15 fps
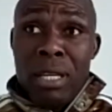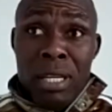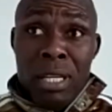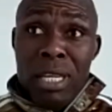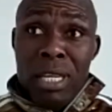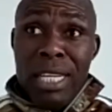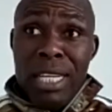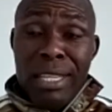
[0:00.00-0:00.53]

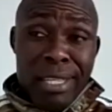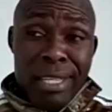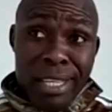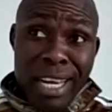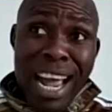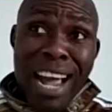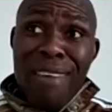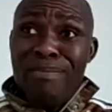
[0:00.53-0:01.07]
And
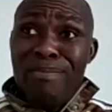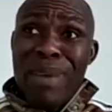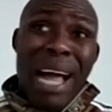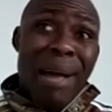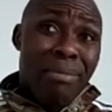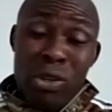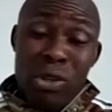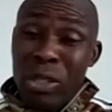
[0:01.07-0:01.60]
I'm
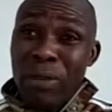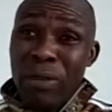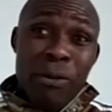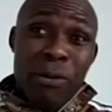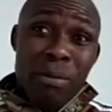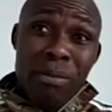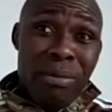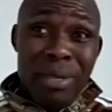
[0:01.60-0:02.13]
shooting
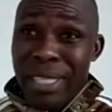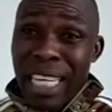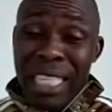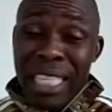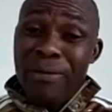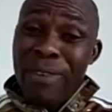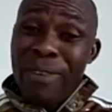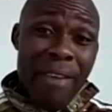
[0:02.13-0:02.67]
from
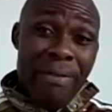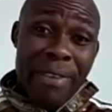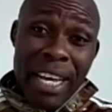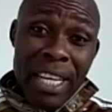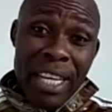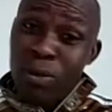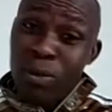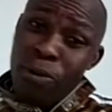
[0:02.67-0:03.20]
35
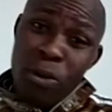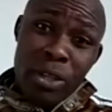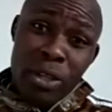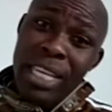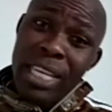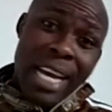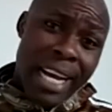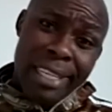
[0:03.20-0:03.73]
yards to 40
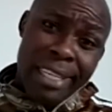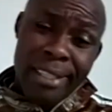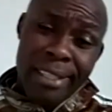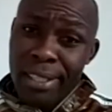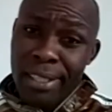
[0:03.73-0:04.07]
yards.